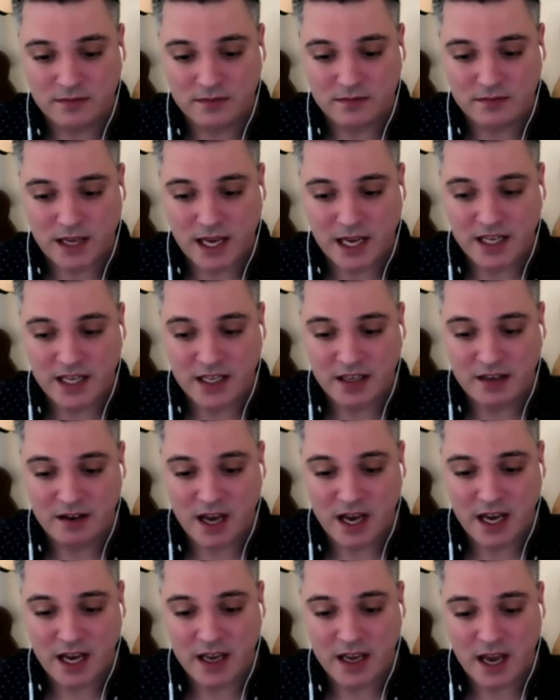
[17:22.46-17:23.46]

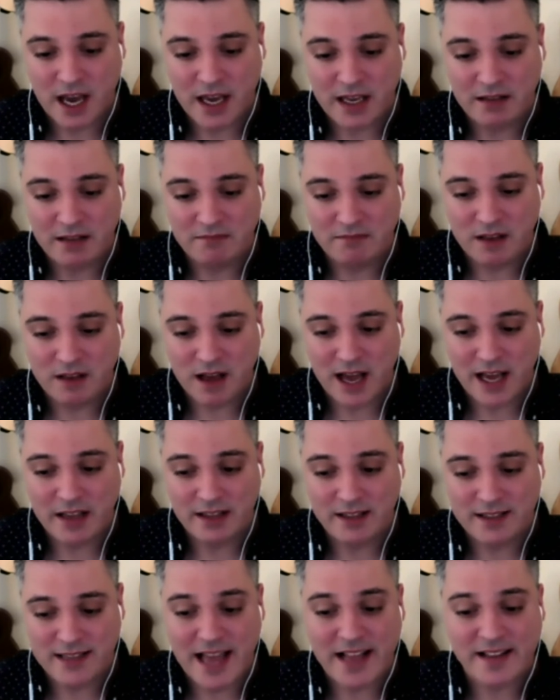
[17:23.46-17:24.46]
I
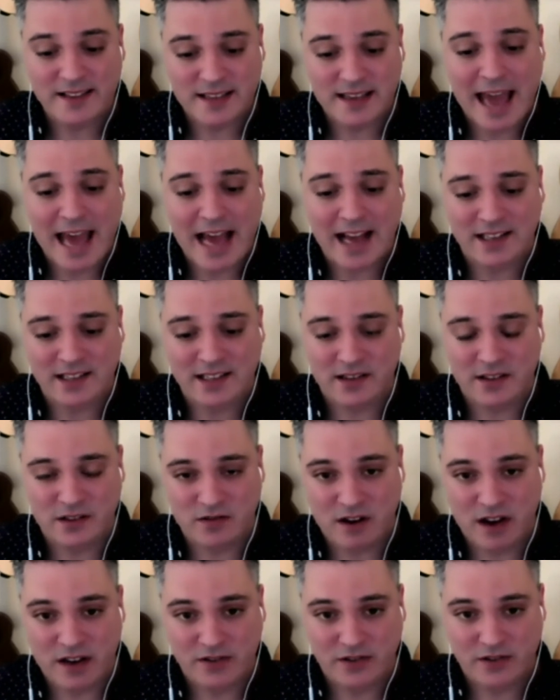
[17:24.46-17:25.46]
tend to ask the
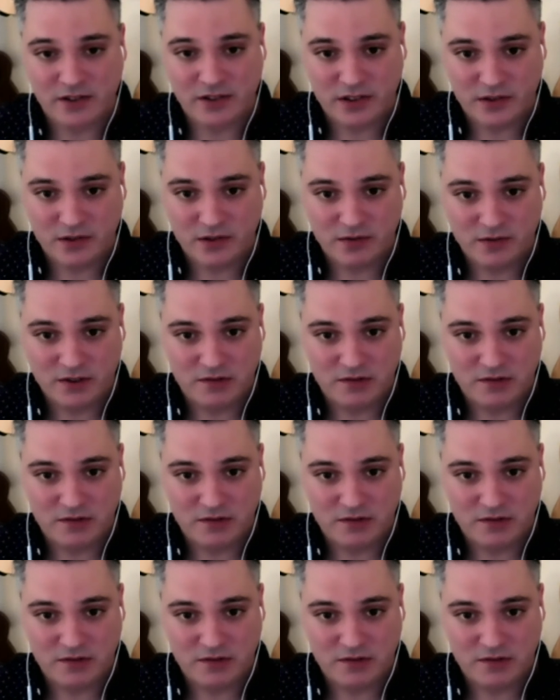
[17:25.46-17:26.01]
director to,